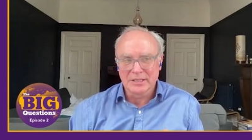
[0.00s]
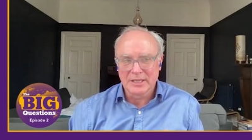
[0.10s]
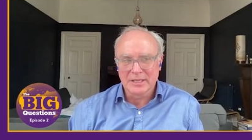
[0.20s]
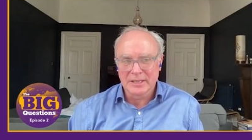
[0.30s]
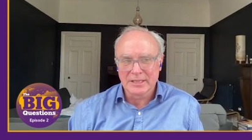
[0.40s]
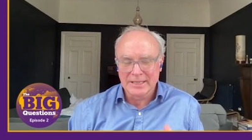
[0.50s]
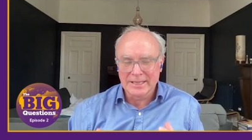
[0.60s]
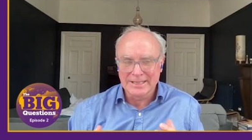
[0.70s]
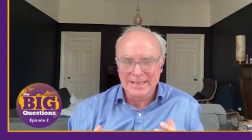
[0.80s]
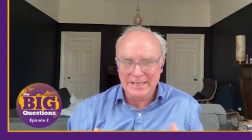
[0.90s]
it,
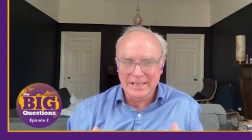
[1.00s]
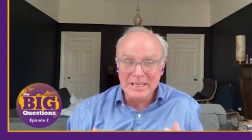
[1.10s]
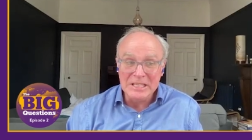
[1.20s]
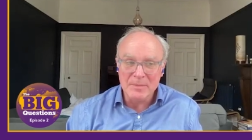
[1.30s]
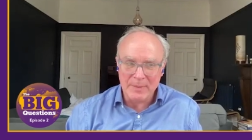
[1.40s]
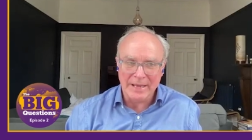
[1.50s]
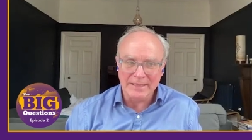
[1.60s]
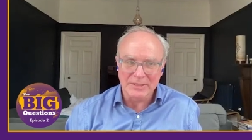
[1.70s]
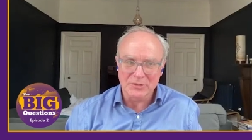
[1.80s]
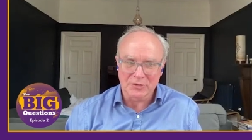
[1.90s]
it, in an
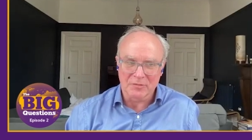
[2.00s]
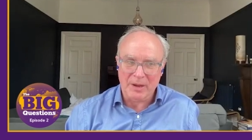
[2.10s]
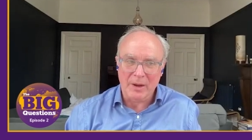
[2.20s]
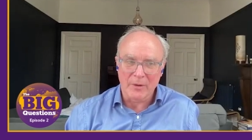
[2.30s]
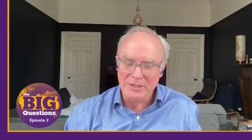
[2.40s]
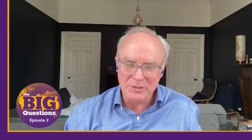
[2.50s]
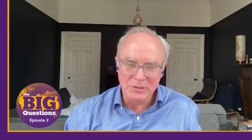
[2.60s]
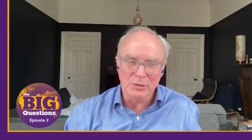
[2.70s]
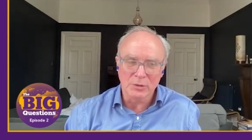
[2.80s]
independent sort of power.